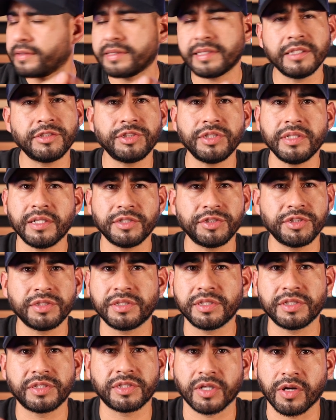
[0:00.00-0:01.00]

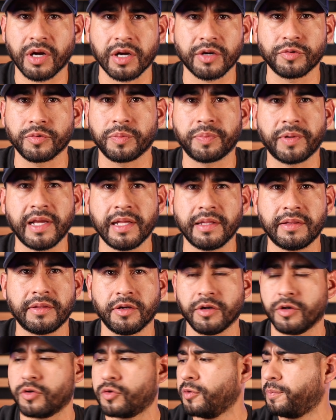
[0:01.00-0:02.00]
just a cigar group, right?
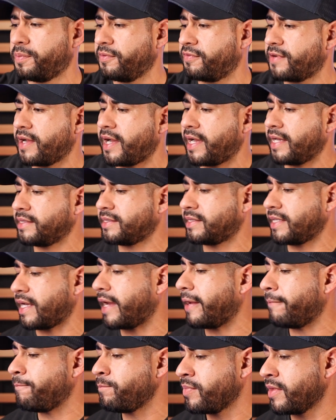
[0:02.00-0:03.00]
They're a group of guys
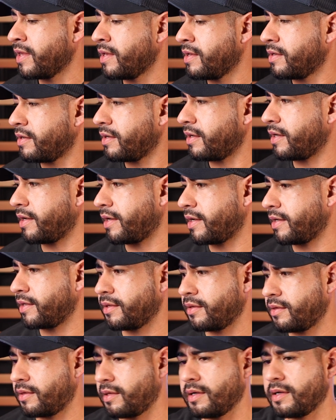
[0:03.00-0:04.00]
that,
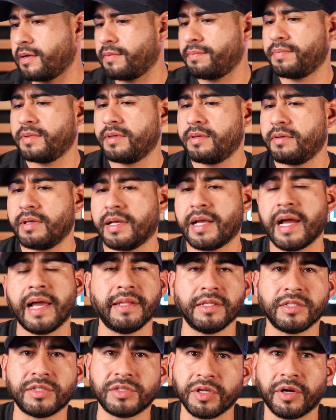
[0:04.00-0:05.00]
the guy
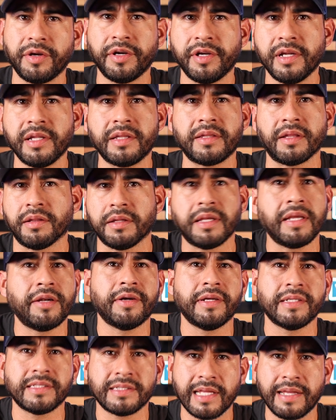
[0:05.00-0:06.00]
that started it, the
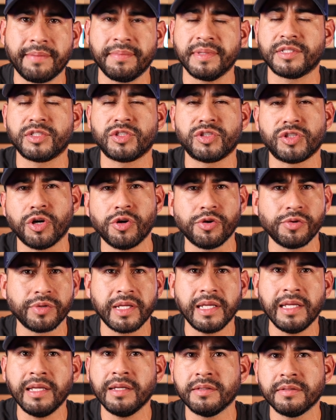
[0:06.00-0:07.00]
leader, his name is
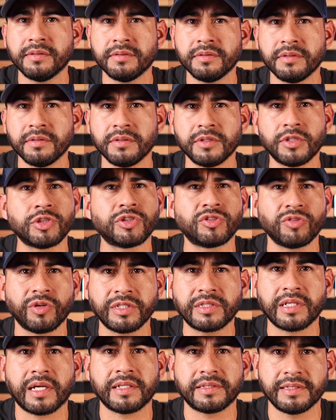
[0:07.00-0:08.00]
Tony, the
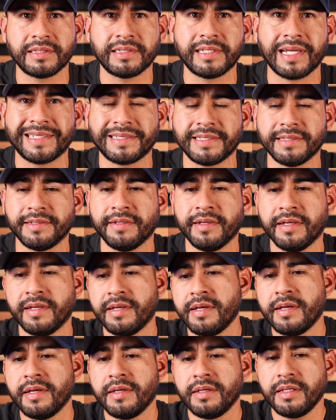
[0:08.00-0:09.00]
Soy Sauce Assassin.
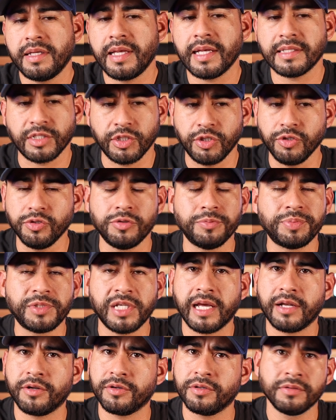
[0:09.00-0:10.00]
He has a YouTube
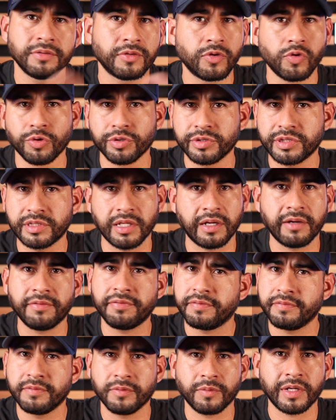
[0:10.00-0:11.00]
channel, cool
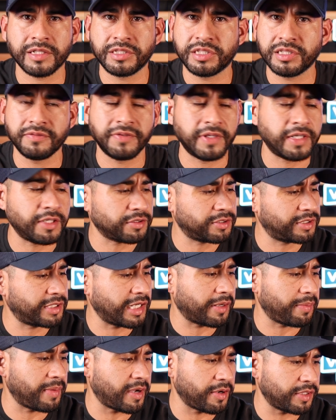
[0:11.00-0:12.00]
stuff. Watch his videos,
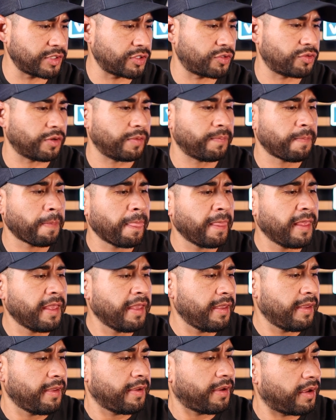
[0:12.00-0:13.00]
check him out, he's cool.
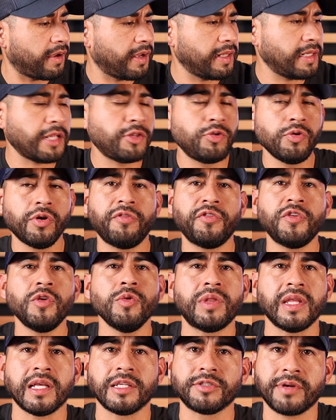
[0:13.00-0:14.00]
And they do a
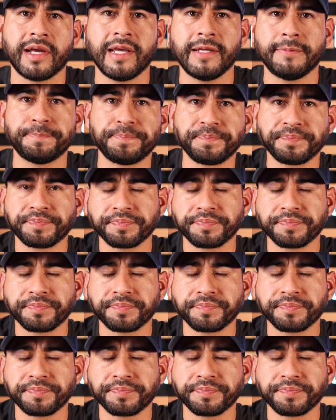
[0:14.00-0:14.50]
few things, right?